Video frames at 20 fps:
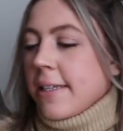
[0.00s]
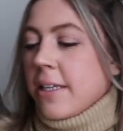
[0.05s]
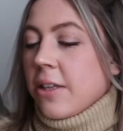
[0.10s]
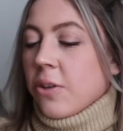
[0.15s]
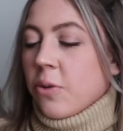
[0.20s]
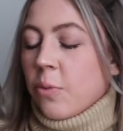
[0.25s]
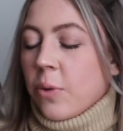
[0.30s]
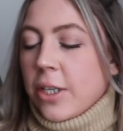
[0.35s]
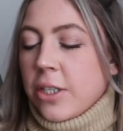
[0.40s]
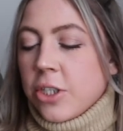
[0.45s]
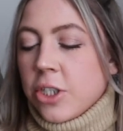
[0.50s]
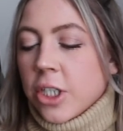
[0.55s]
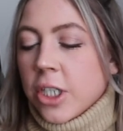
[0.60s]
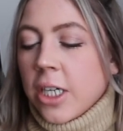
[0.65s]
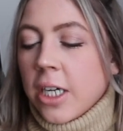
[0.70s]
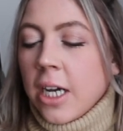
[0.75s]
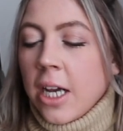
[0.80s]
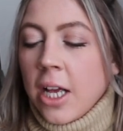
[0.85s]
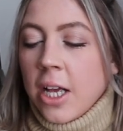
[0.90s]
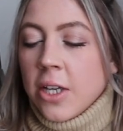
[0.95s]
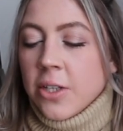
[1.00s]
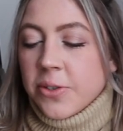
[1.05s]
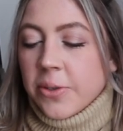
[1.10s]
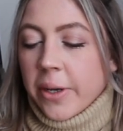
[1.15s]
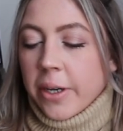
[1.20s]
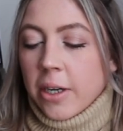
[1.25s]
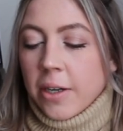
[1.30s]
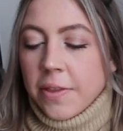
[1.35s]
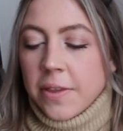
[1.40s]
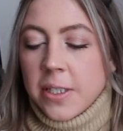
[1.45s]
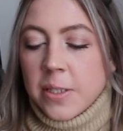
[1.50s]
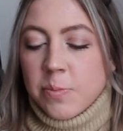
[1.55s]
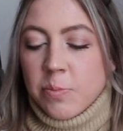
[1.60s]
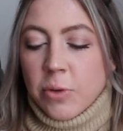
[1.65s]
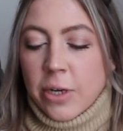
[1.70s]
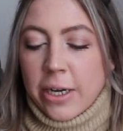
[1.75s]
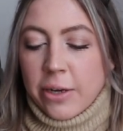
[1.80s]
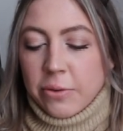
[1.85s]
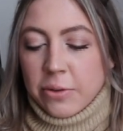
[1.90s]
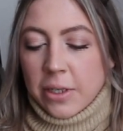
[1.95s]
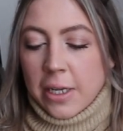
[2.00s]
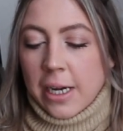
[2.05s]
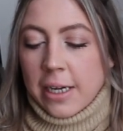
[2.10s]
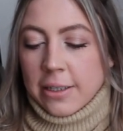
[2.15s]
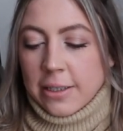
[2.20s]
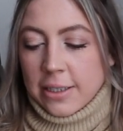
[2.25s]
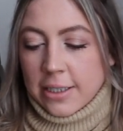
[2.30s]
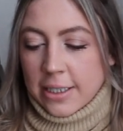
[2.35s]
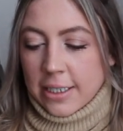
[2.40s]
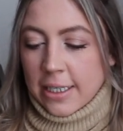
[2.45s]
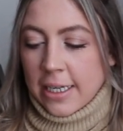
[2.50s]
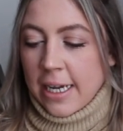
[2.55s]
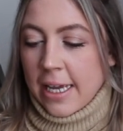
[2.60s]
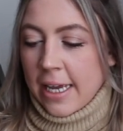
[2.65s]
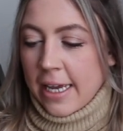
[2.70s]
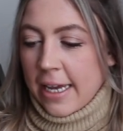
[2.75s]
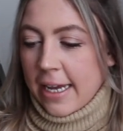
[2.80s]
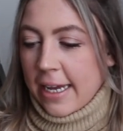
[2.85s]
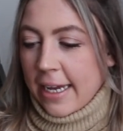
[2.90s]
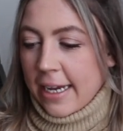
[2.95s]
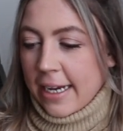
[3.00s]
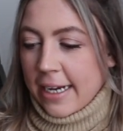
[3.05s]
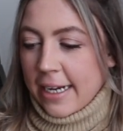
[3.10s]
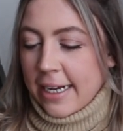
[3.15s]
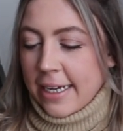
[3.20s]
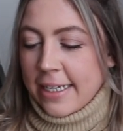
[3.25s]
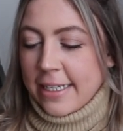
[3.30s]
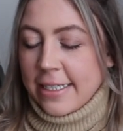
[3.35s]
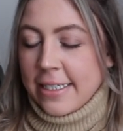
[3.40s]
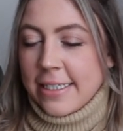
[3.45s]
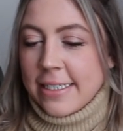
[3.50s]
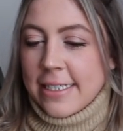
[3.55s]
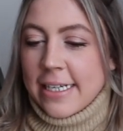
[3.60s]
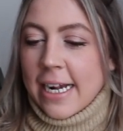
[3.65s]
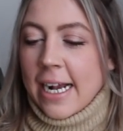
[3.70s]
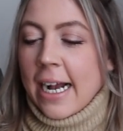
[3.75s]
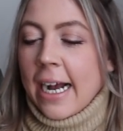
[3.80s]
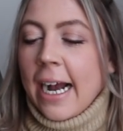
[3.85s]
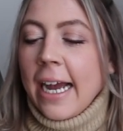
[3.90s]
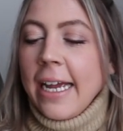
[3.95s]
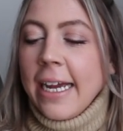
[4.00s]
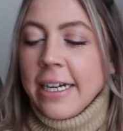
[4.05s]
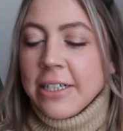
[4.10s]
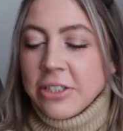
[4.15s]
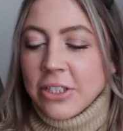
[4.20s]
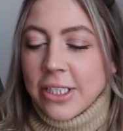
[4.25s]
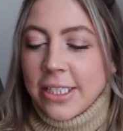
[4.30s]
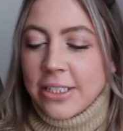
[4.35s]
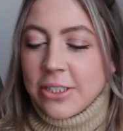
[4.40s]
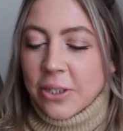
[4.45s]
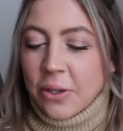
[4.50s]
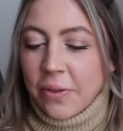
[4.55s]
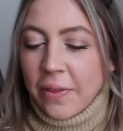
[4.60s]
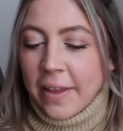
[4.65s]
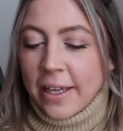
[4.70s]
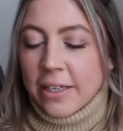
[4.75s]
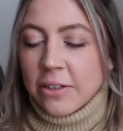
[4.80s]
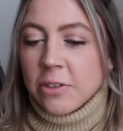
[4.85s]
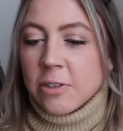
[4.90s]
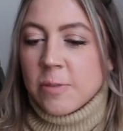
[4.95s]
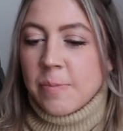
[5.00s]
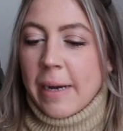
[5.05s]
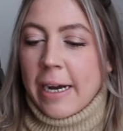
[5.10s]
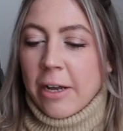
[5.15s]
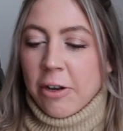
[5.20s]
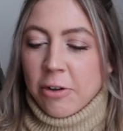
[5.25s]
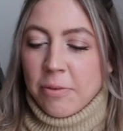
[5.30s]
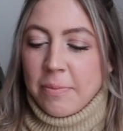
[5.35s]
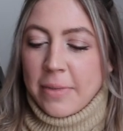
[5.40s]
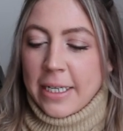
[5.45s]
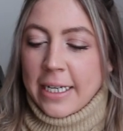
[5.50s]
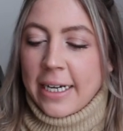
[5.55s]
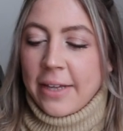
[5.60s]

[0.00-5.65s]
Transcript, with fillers: in the winter. So I got this brown color and I actually don't think it looks bad on me.